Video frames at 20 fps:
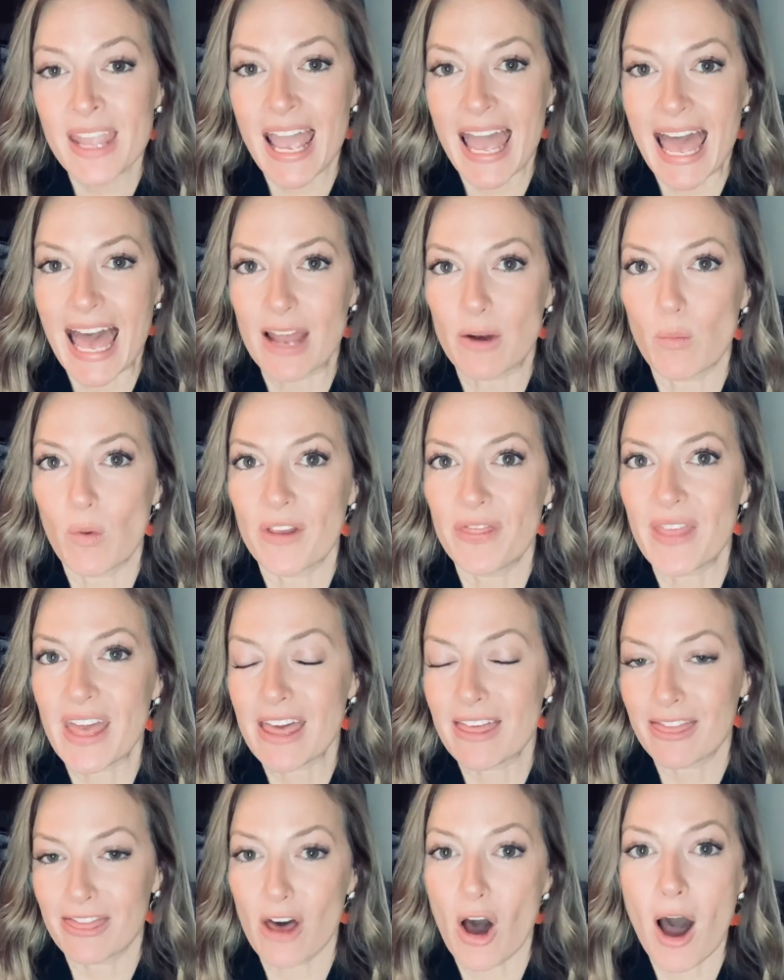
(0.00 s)
and what they
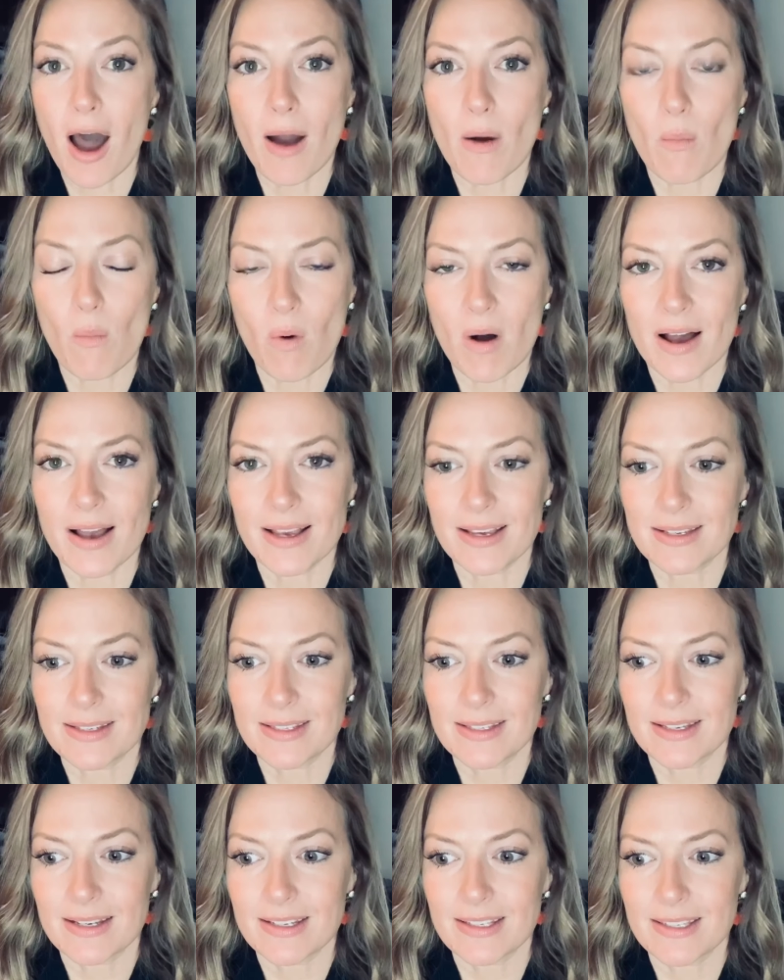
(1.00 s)
thought
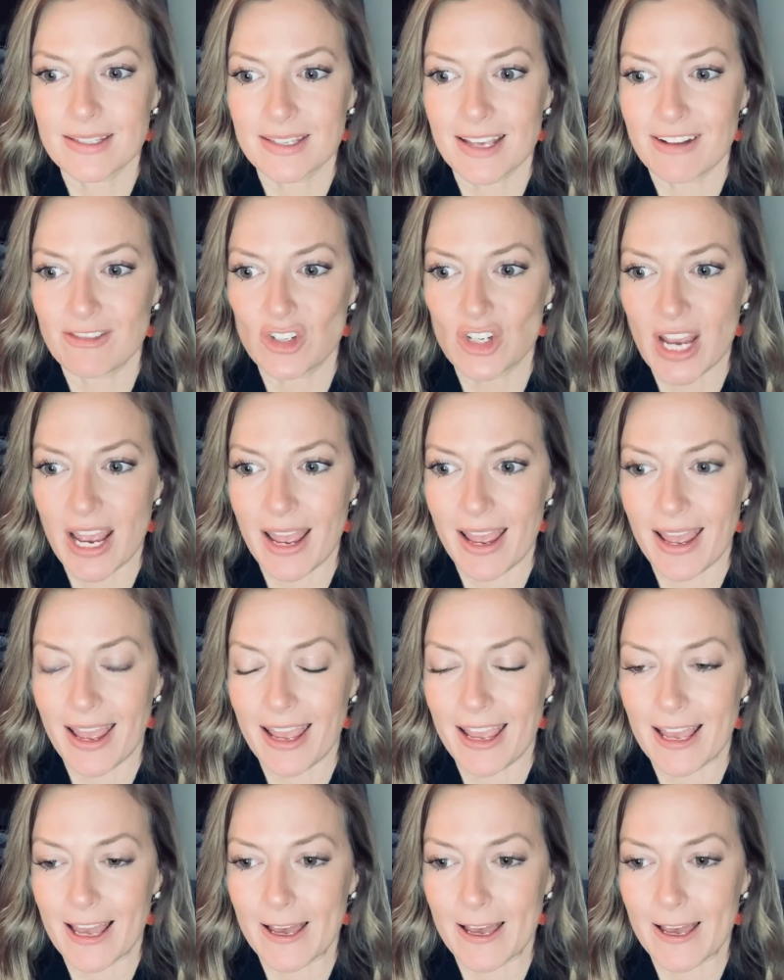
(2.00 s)
was such a...